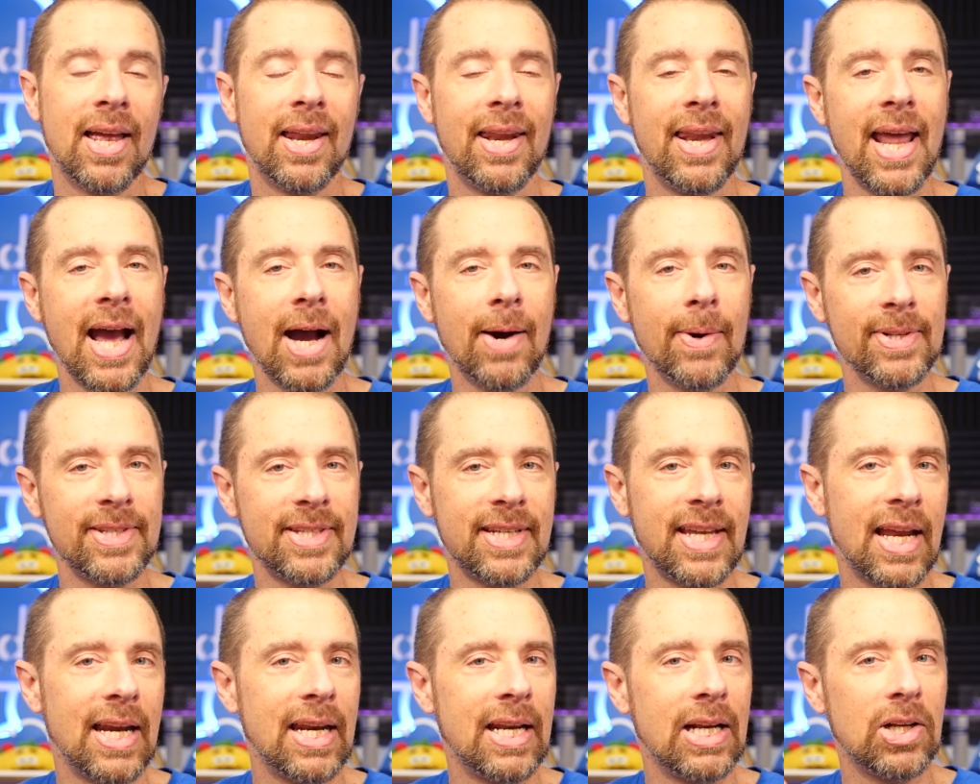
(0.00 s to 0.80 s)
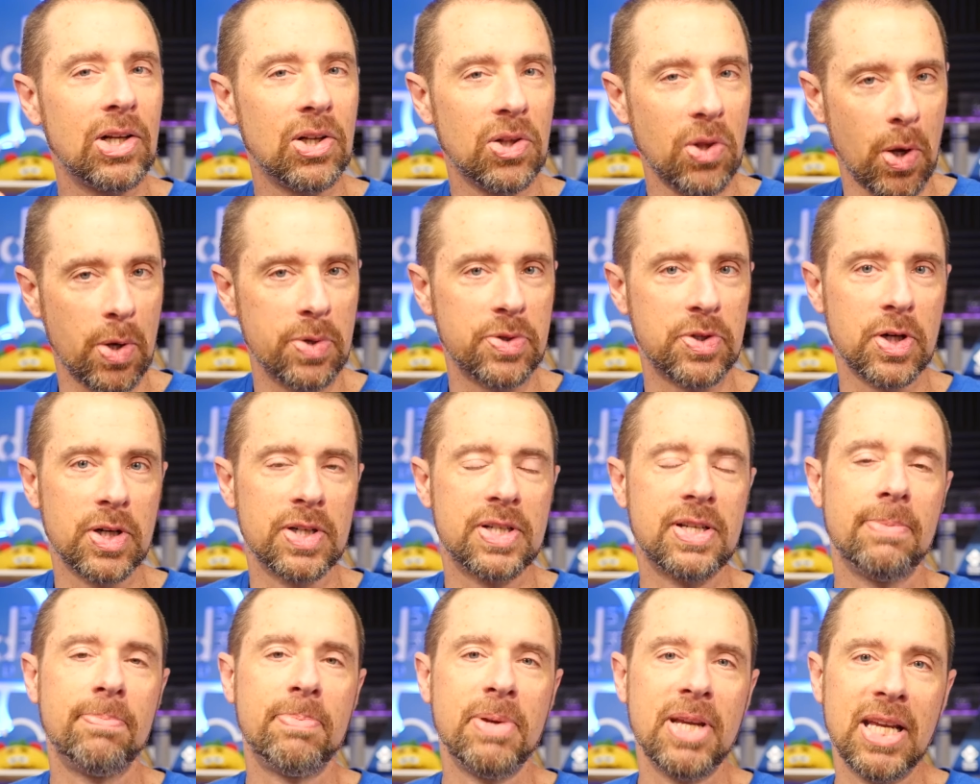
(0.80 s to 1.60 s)
Now it's getting closer
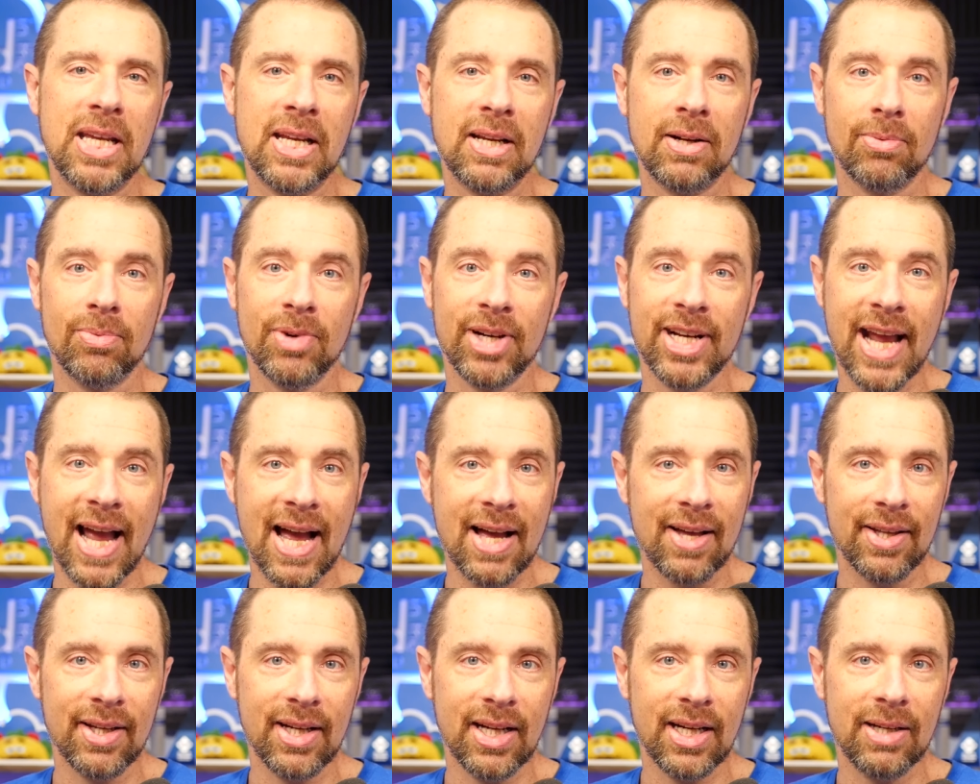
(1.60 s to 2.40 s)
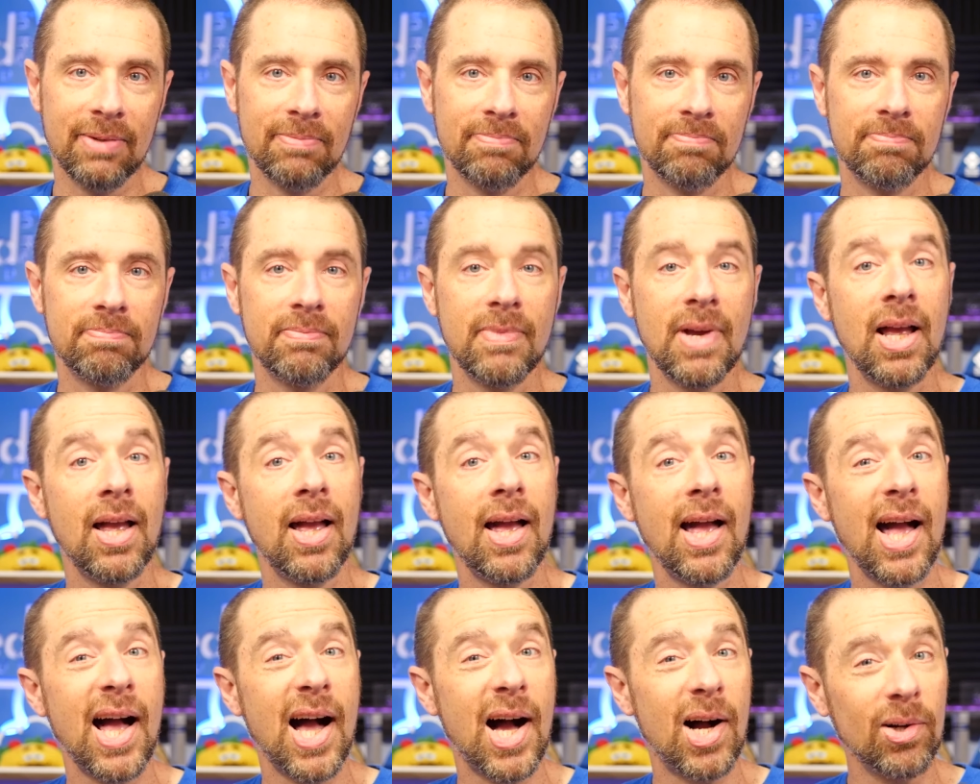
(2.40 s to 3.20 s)
to being a reality.
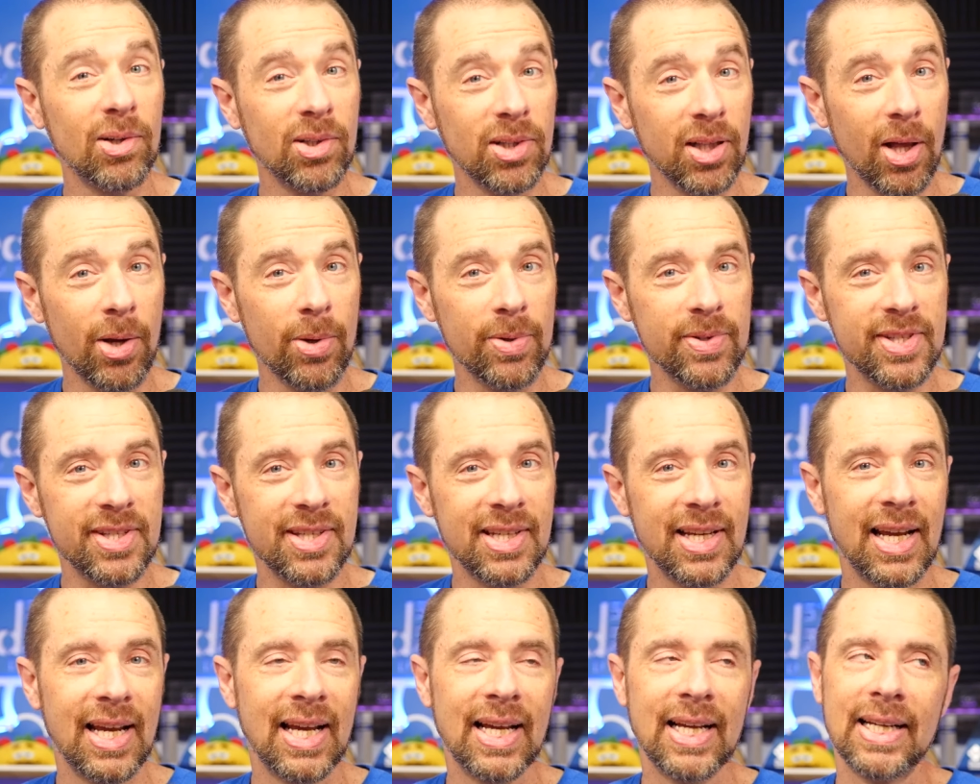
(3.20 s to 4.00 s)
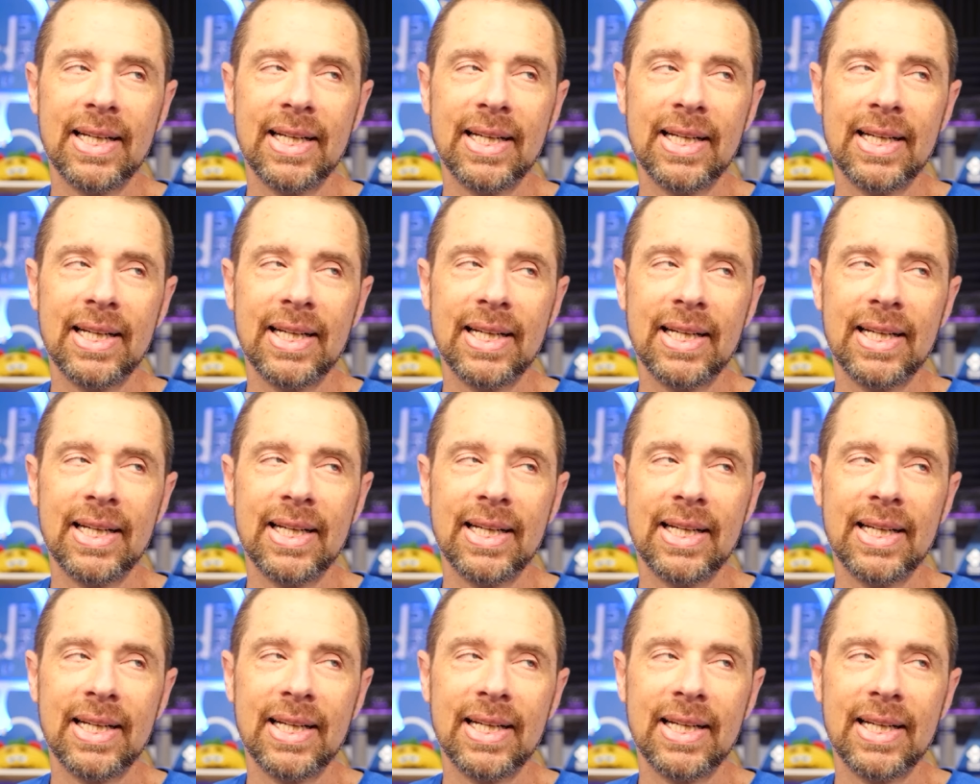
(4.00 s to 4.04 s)
How close?